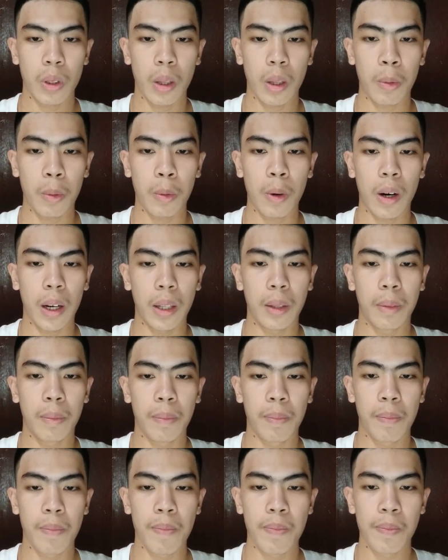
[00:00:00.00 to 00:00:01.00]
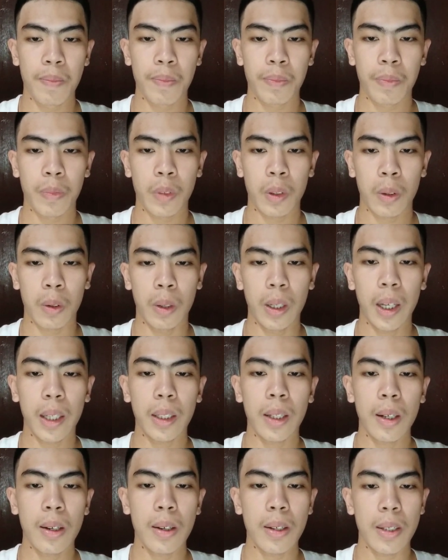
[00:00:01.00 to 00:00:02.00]
Number 1.
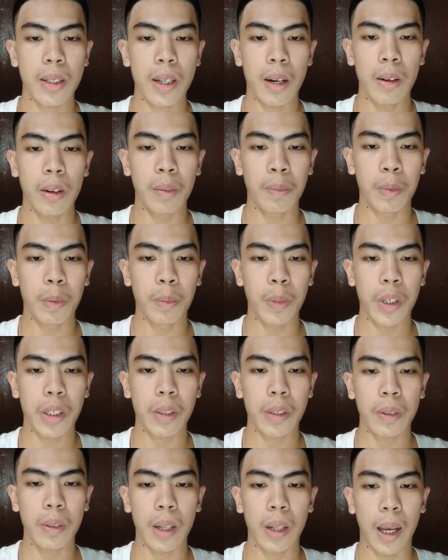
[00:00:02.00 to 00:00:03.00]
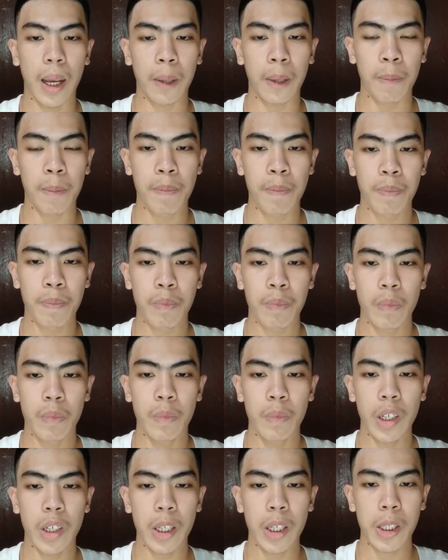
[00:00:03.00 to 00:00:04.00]
Collect the necessary information like
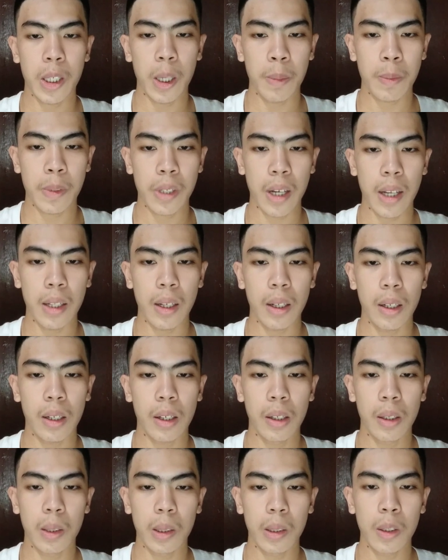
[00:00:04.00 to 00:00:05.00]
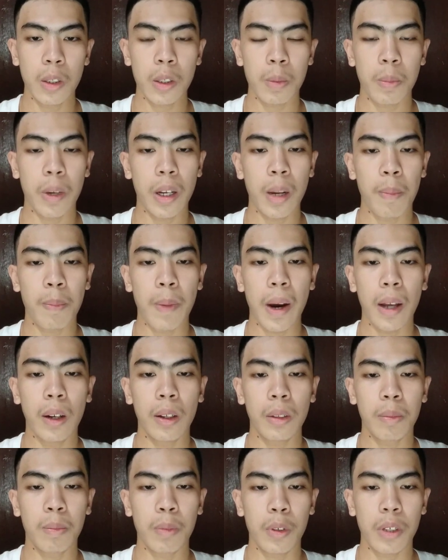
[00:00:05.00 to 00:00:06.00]
VHF channel used by the
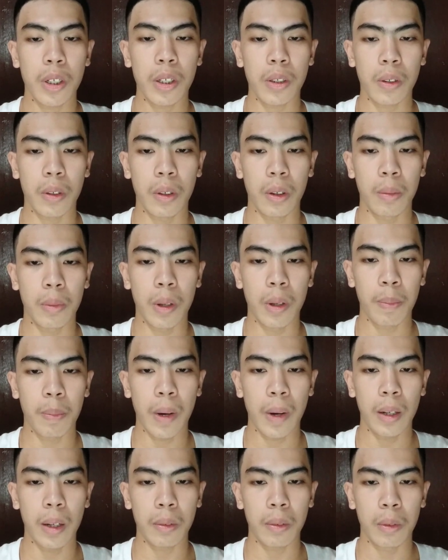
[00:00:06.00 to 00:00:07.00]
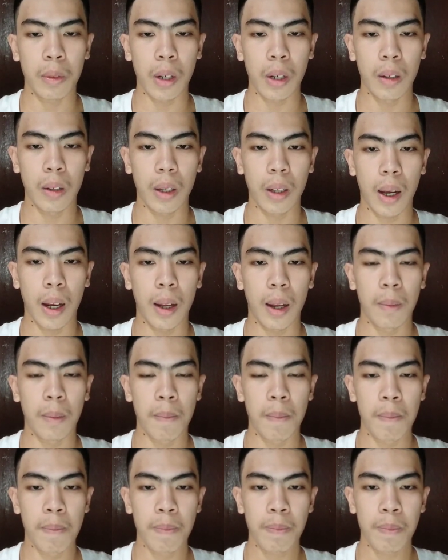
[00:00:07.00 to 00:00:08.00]
pilot, position of the pilot ground, and
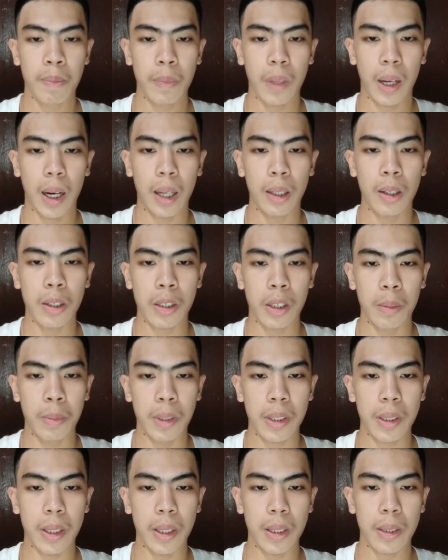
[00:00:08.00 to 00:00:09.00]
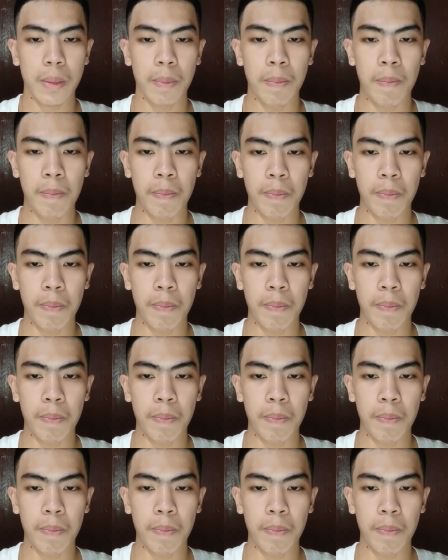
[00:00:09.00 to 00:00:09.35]
other services.